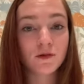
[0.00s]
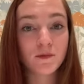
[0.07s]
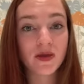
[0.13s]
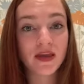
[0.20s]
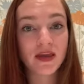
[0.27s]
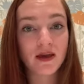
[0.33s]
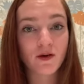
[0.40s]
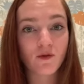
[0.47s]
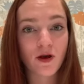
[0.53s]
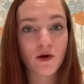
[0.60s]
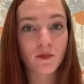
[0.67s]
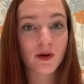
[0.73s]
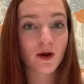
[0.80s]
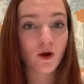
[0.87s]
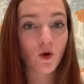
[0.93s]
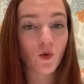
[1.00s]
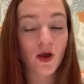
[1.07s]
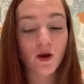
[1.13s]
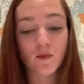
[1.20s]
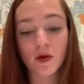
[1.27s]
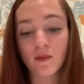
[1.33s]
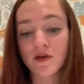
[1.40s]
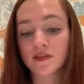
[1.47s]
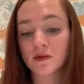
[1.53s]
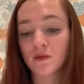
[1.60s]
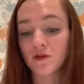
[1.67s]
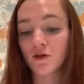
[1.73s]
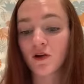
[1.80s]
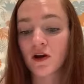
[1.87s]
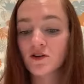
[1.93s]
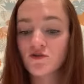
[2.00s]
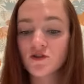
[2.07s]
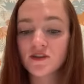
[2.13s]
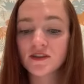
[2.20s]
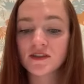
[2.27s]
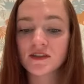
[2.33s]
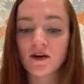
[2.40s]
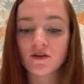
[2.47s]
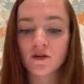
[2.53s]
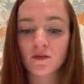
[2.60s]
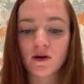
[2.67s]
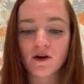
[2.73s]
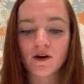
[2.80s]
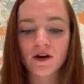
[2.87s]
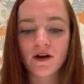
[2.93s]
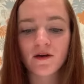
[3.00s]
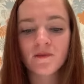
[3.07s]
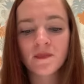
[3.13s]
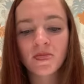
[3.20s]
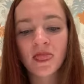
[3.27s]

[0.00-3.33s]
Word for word: a bit around Paraguay or maybe some other countries in South America